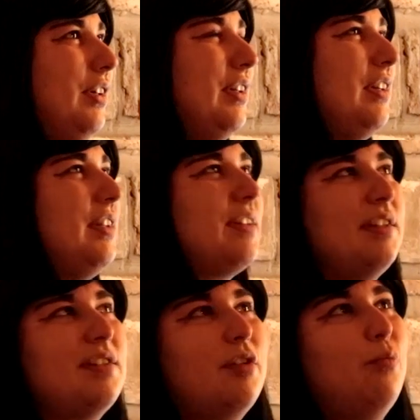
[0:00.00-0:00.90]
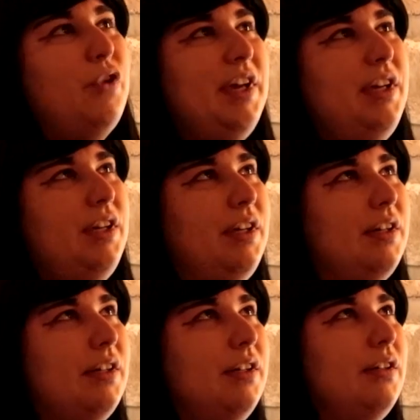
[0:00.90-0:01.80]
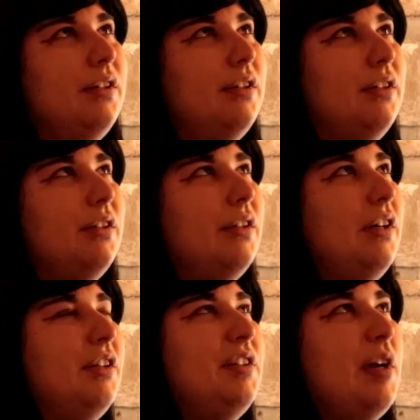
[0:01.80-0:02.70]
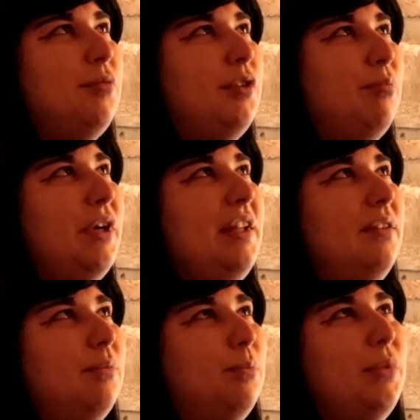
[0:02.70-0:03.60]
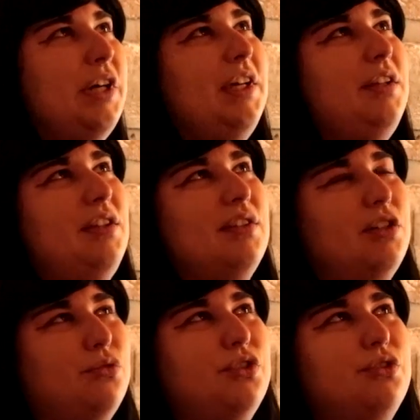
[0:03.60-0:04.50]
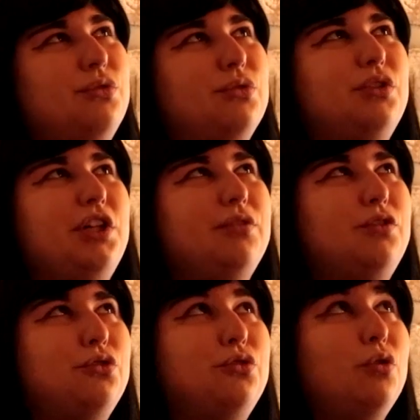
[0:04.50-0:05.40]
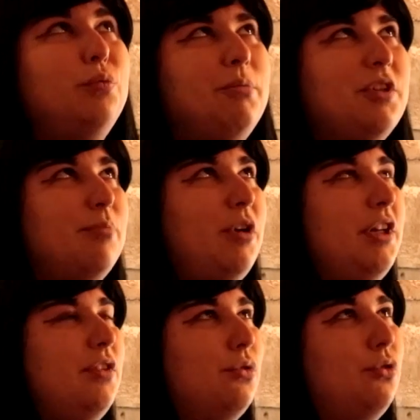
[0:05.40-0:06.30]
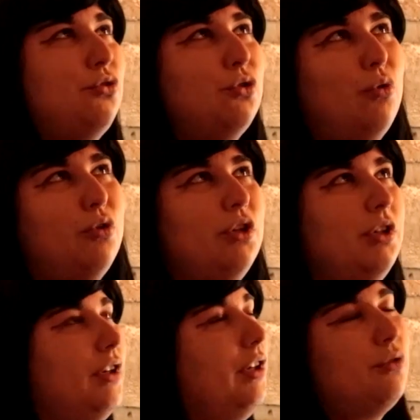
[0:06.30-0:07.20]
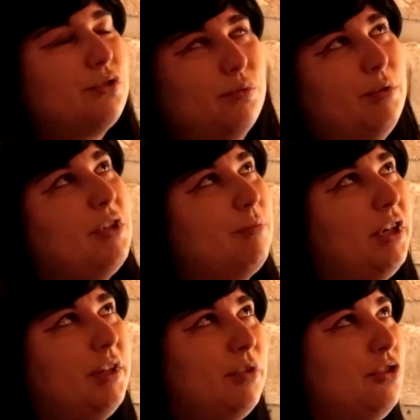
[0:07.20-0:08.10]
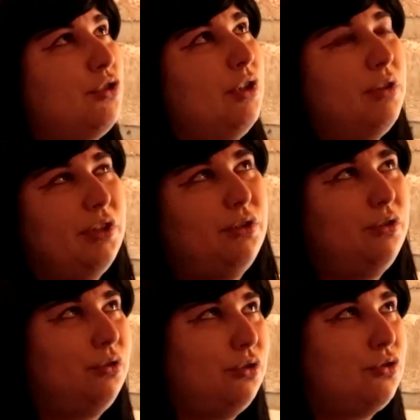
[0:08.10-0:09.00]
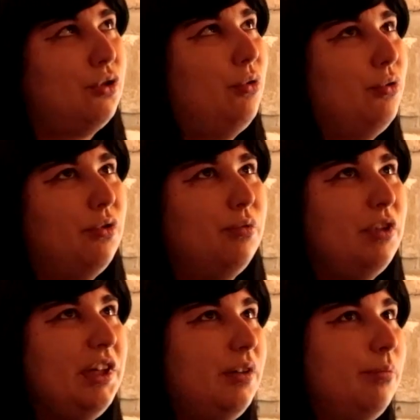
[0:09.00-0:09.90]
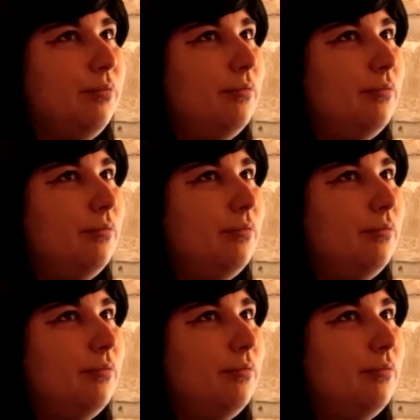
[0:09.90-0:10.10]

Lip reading: is in some way an attempt by these countries to kind of control women's bodies, to control, and not just women's bodies, but in general, like to control like